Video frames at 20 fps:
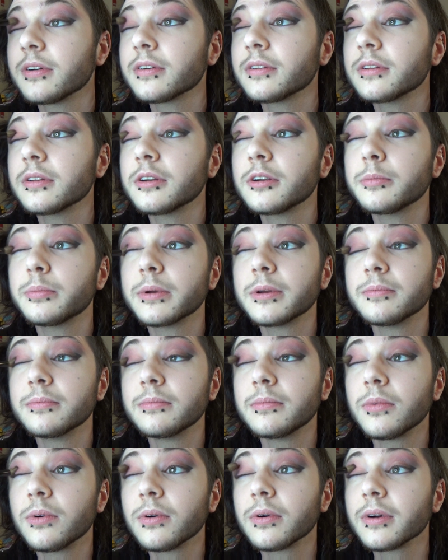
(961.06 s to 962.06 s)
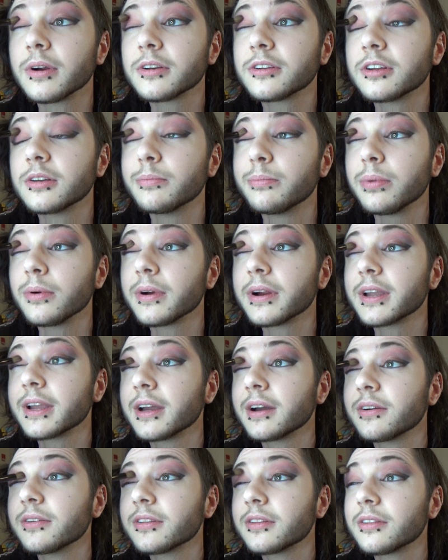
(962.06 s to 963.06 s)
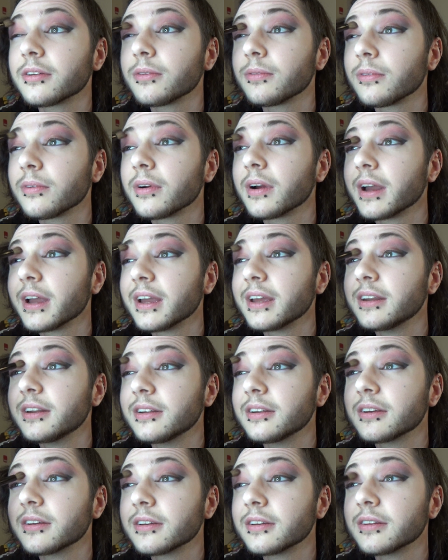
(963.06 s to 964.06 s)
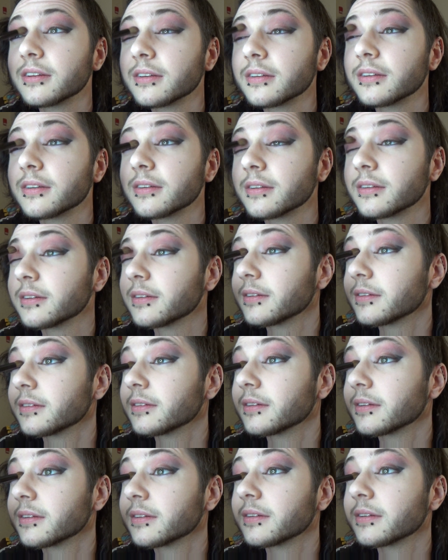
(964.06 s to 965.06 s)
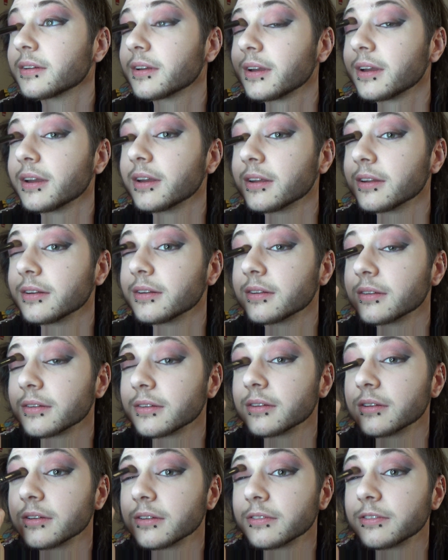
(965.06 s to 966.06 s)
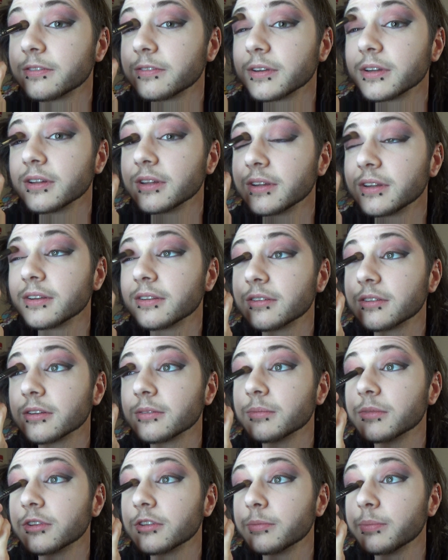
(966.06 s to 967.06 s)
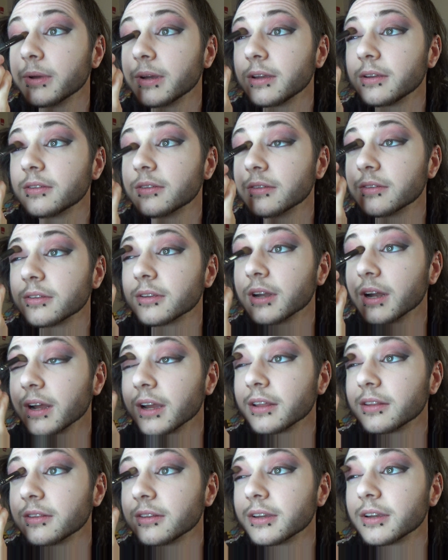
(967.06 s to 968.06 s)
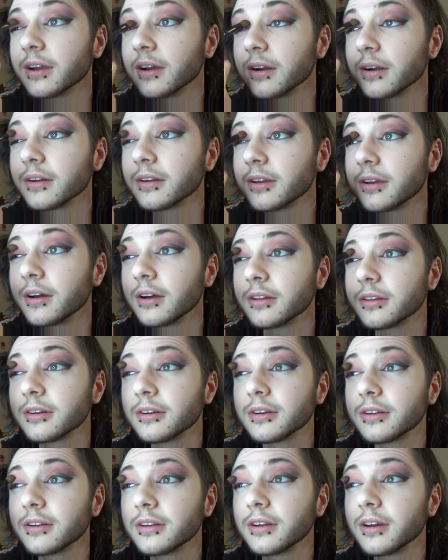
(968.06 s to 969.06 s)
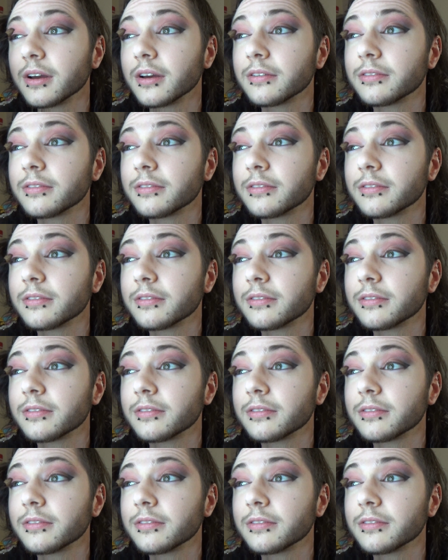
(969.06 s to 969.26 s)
a little bit more to bring out the red and fill in some spaces that I think aren't colored enough.